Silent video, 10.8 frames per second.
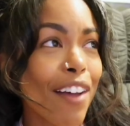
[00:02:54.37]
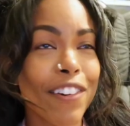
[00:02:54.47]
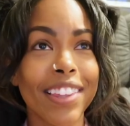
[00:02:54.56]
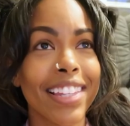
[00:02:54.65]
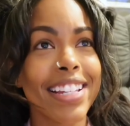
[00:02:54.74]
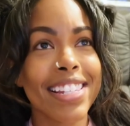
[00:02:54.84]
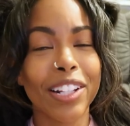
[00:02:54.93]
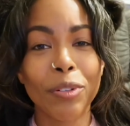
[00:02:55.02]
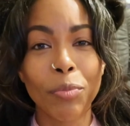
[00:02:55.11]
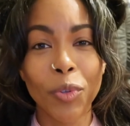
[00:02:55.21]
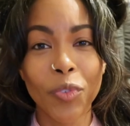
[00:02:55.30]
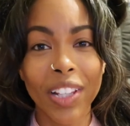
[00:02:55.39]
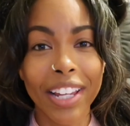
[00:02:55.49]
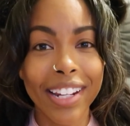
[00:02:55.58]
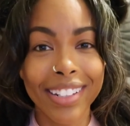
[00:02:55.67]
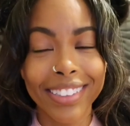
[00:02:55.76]
Everything Sailor Moon
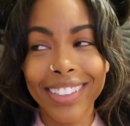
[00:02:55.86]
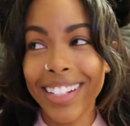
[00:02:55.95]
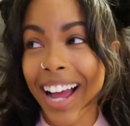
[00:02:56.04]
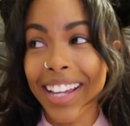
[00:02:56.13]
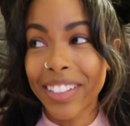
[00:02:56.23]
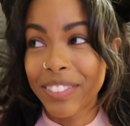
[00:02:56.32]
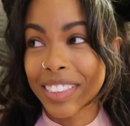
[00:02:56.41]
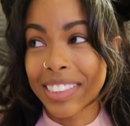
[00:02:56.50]
related kind of